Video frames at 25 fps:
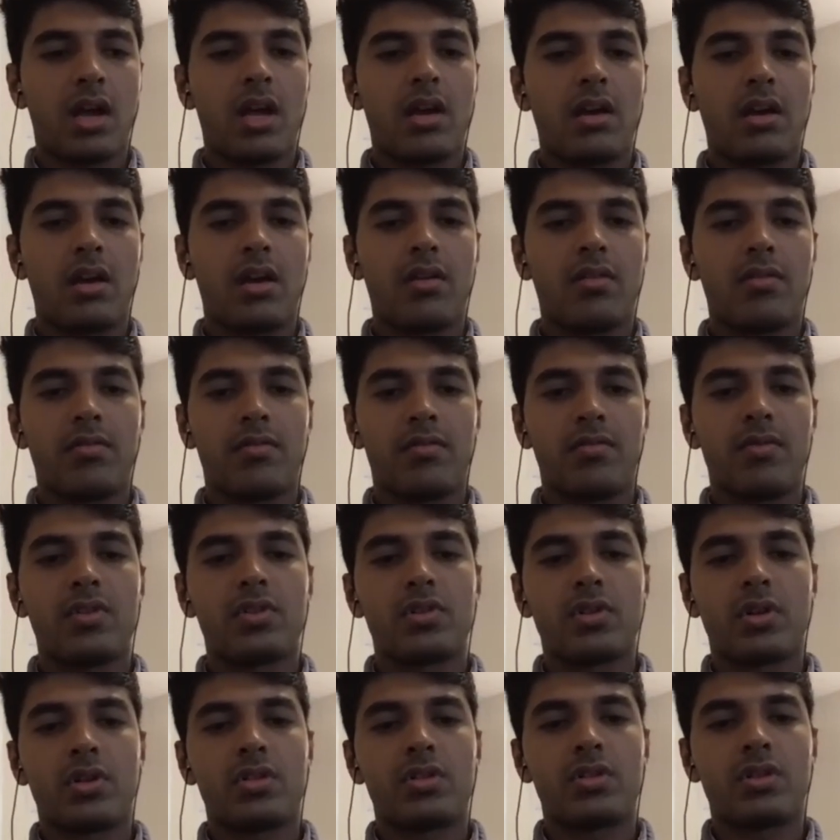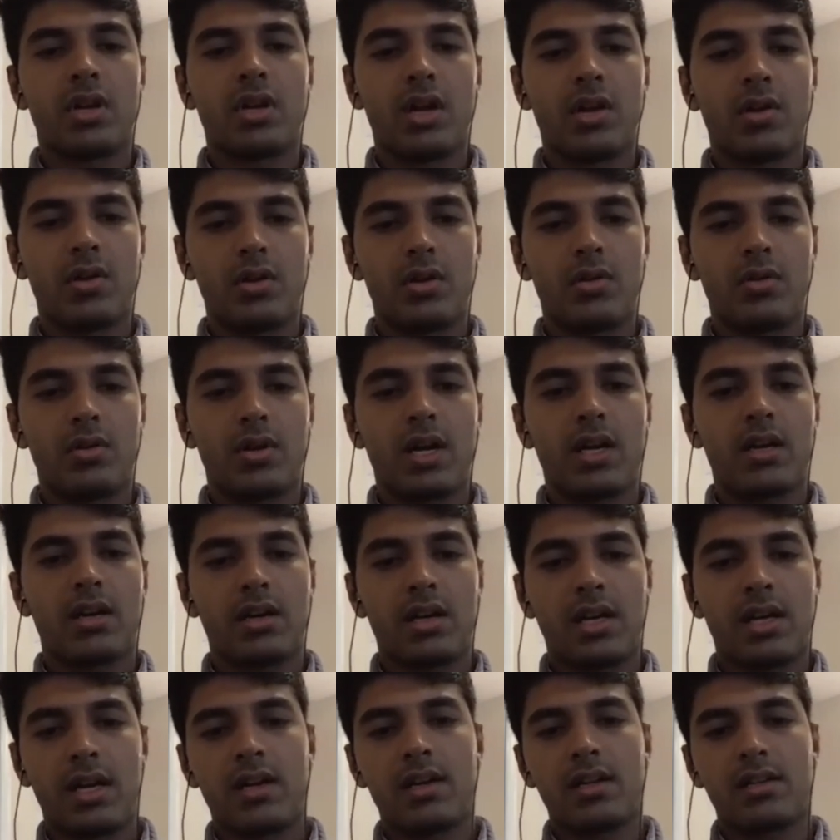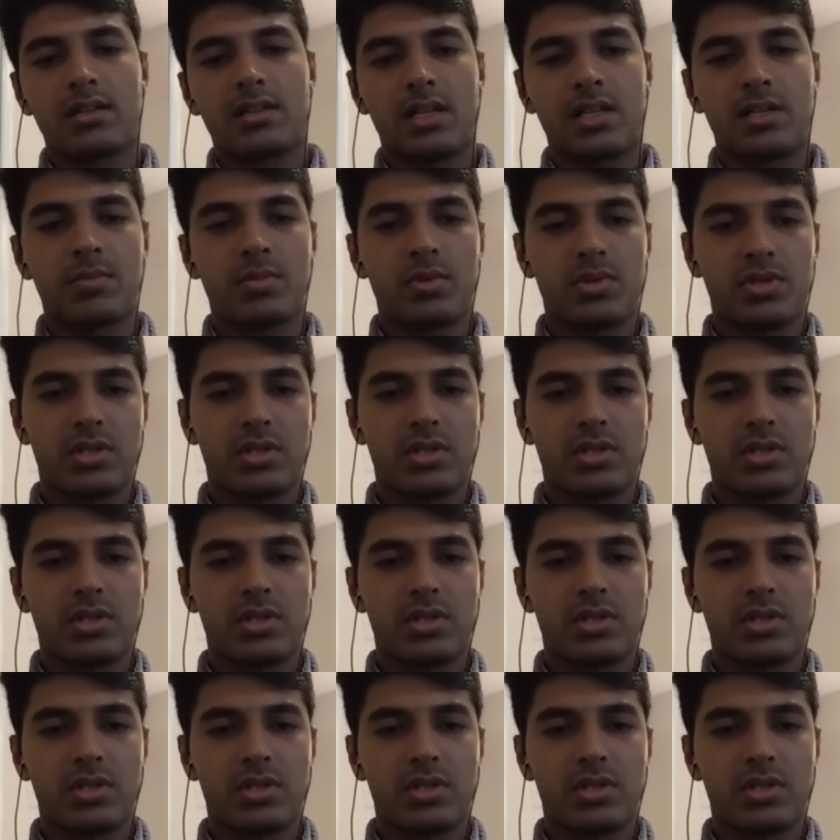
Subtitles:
and which also allow you to get a data science